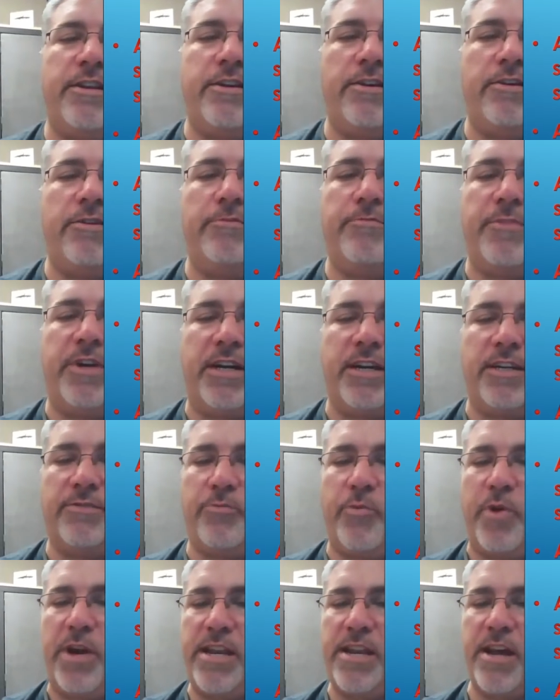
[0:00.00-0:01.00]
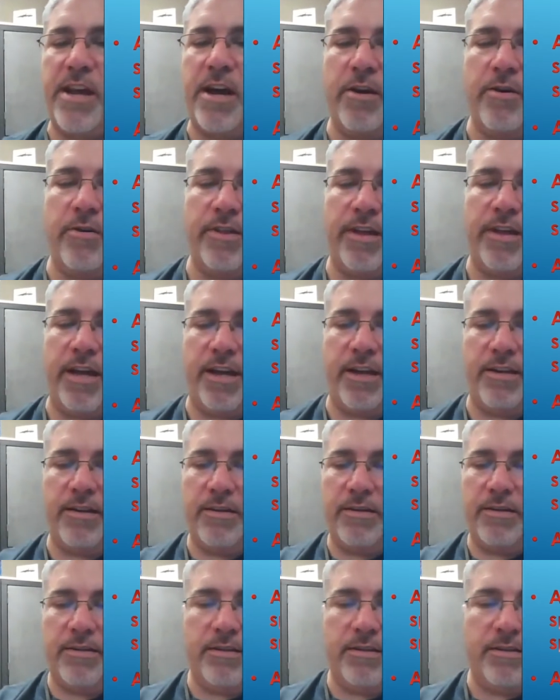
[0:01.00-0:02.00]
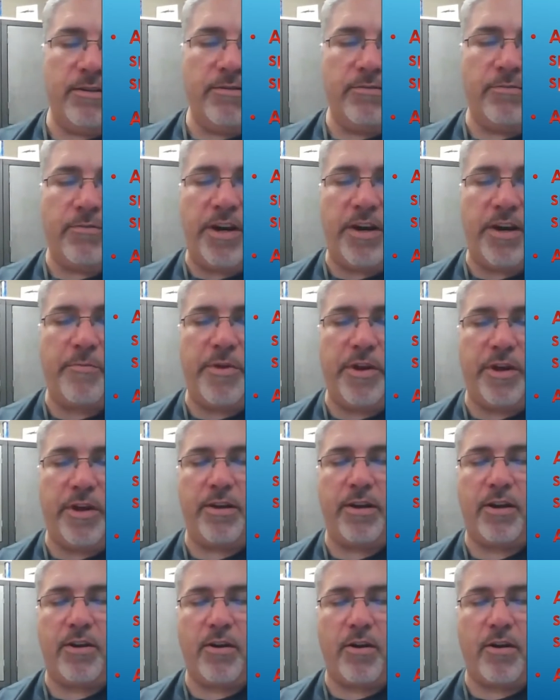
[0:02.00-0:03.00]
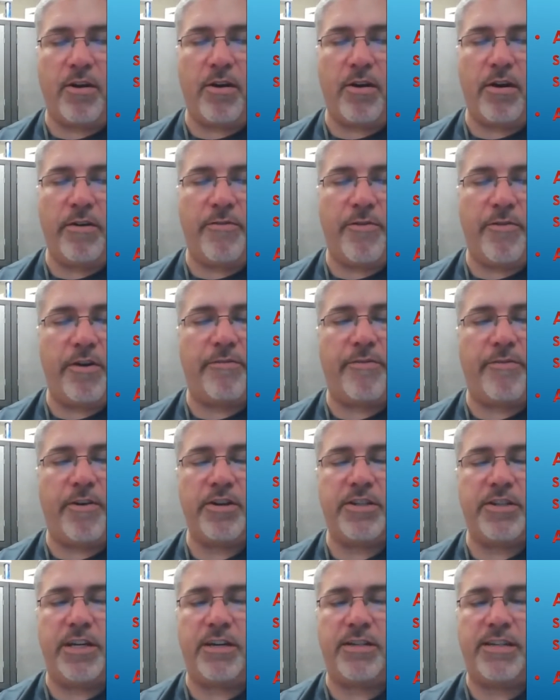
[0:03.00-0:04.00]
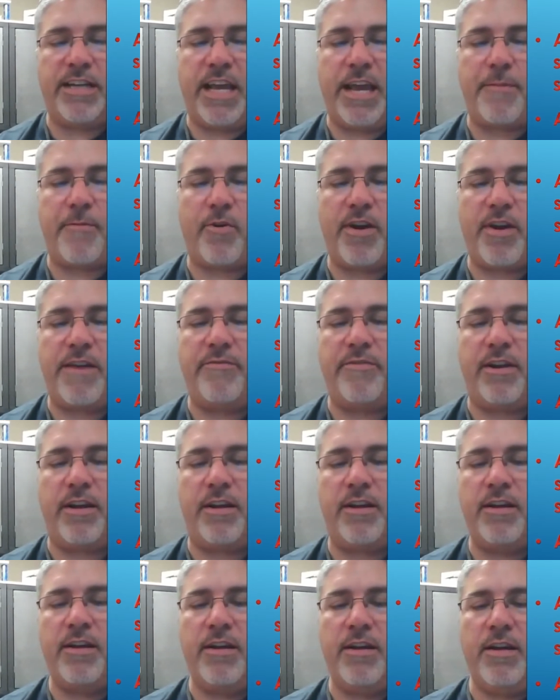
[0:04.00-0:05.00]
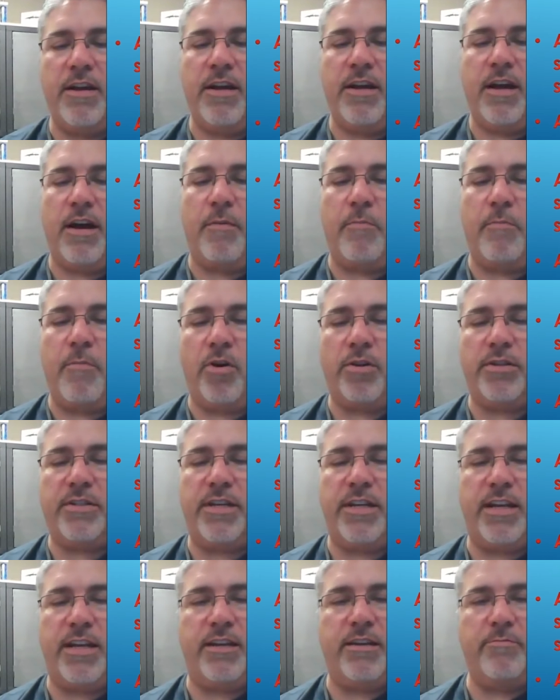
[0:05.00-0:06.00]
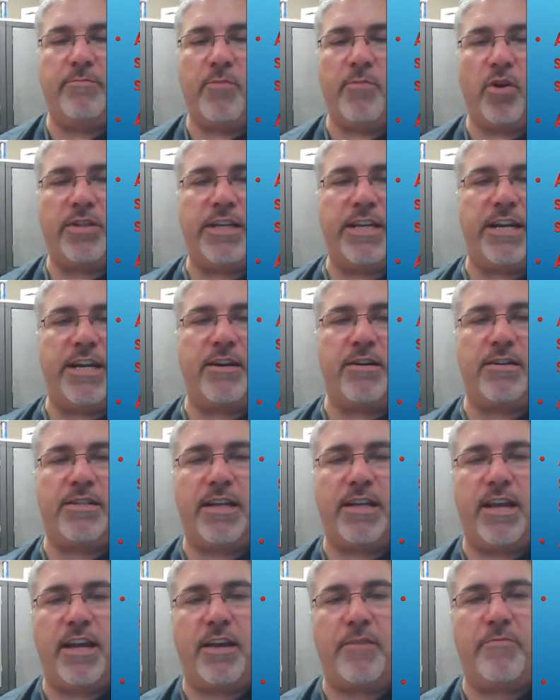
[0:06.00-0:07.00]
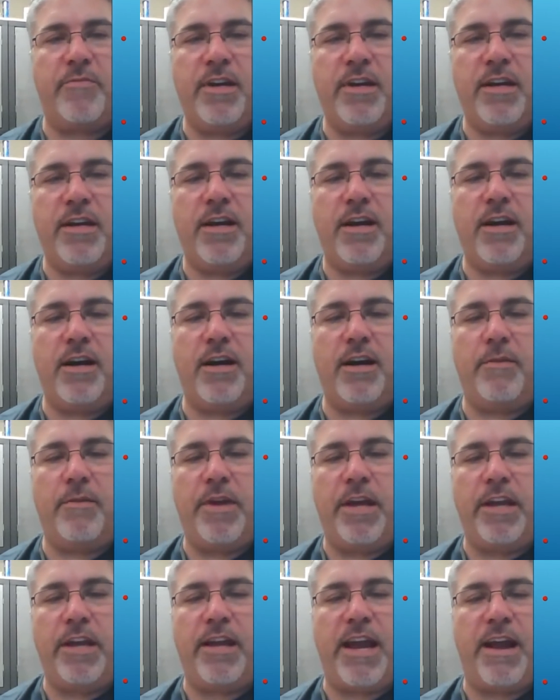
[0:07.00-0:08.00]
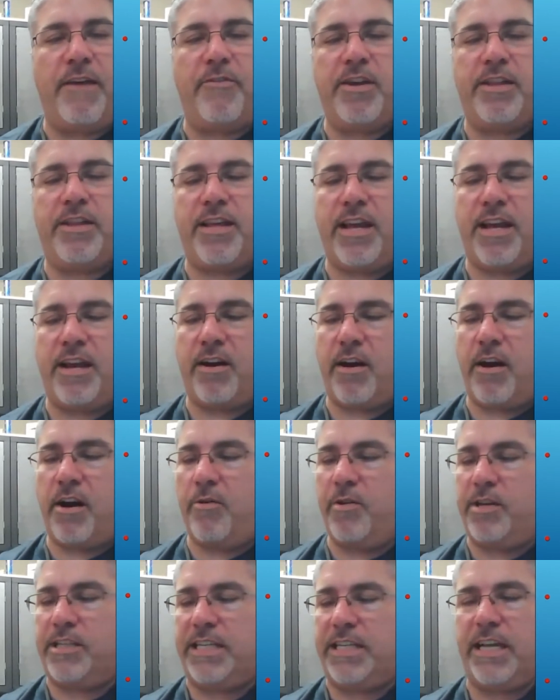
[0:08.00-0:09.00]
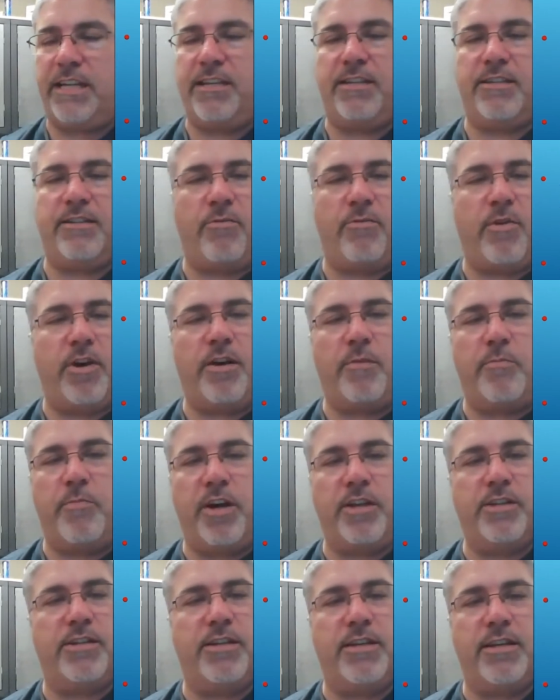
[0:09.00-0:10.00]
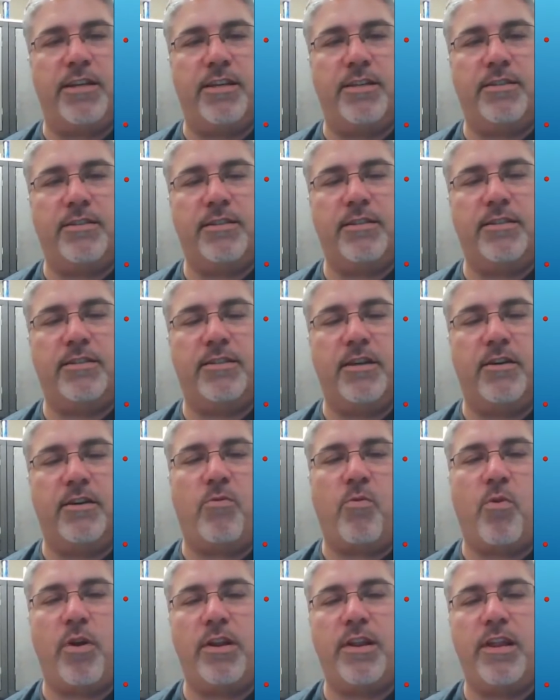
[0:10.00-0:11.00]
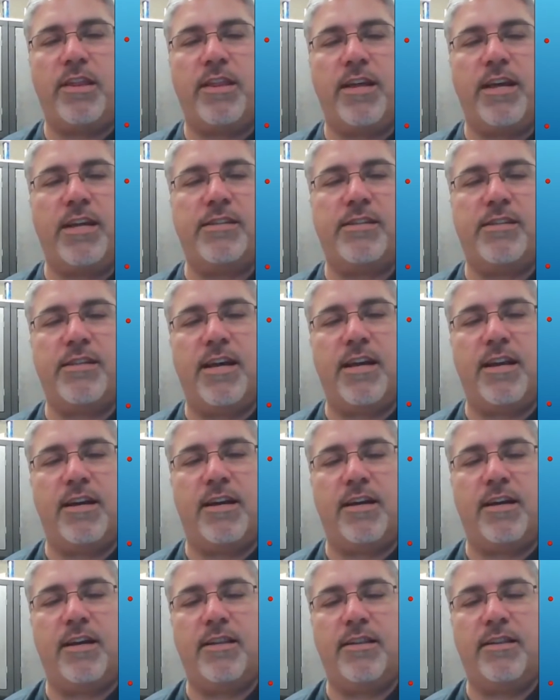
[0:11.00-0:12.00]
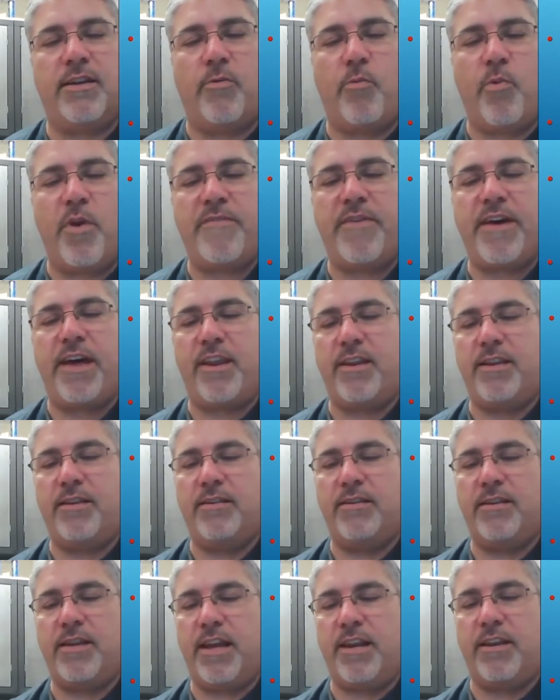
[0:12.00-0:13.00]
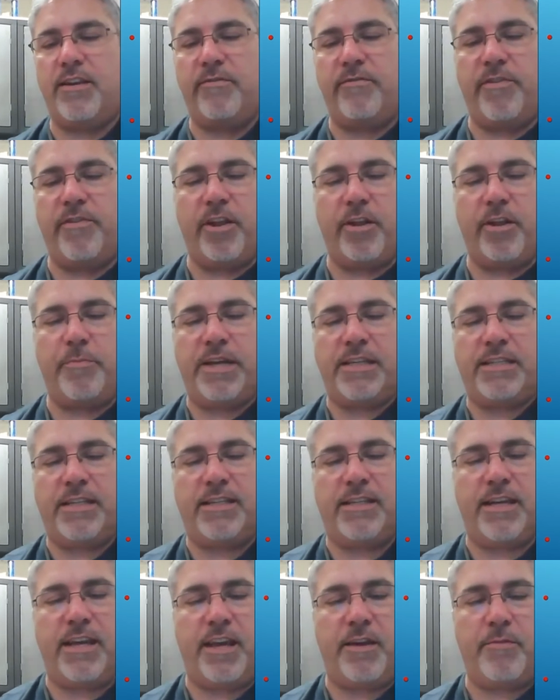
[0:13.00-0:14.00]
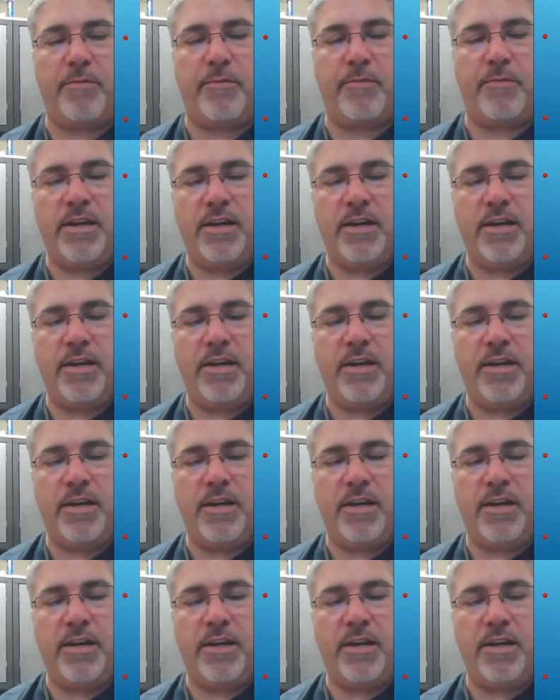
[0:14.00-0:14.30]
do, because we know that when you're building a car, if you're a first-year team or even a multi-year team, everything always hinges on what your budget is. So one of the things that we've had to develop as a team